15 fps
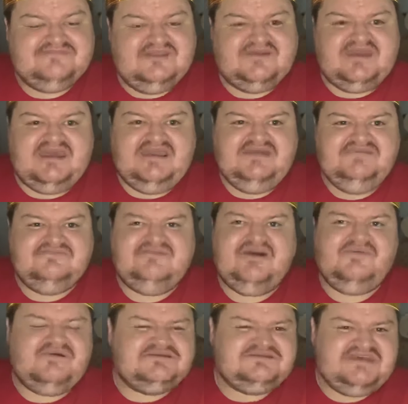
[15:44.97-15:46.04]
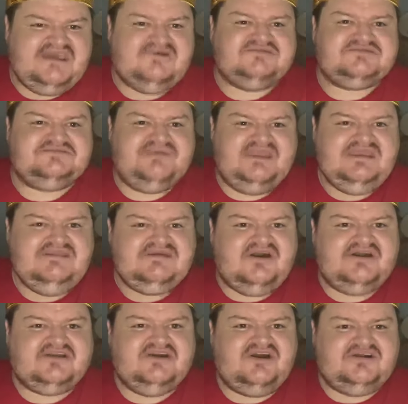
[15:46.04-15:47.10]
okay? No one tells me that
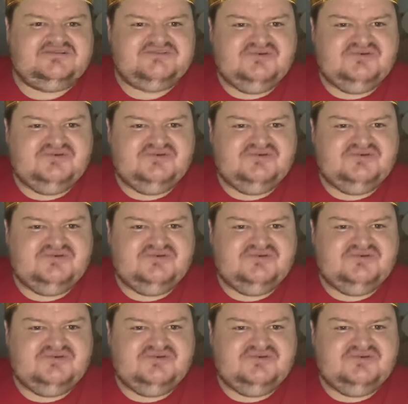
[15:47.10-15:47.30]
I can't